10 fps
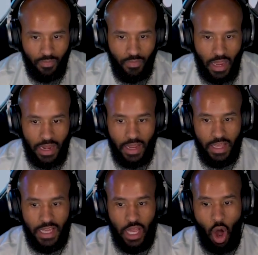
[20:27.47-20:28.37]
And
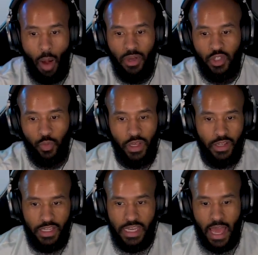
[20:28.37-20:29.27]
he almost went.
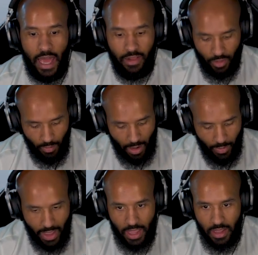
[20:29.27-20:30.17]
He had it the right
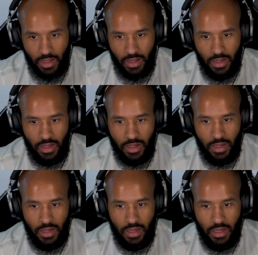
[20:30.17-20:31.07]
way.
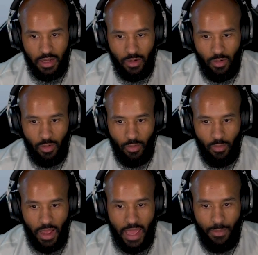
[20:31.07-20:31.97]

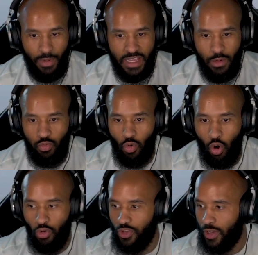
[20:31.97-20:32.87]
Right? But he
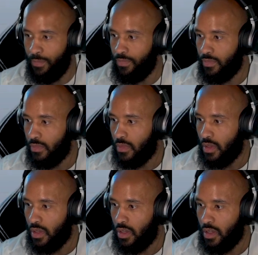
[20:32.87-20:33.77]
rolled him.
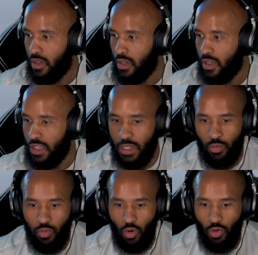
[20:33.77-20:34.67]
He
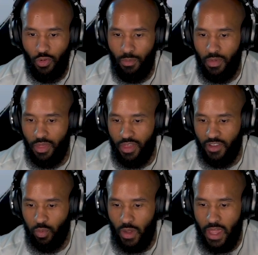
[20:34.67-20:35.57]
rolled him
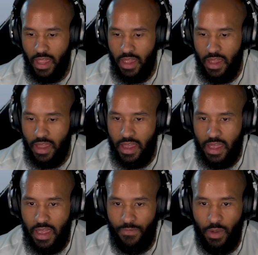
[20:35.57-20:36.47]
this way.
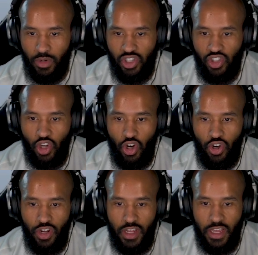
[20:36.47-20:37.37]
If he would have just
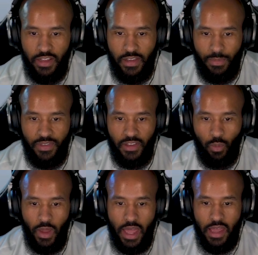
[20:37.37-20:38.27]
turned his hips this
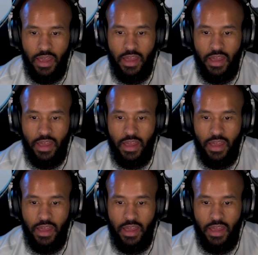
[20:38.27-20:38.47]
way,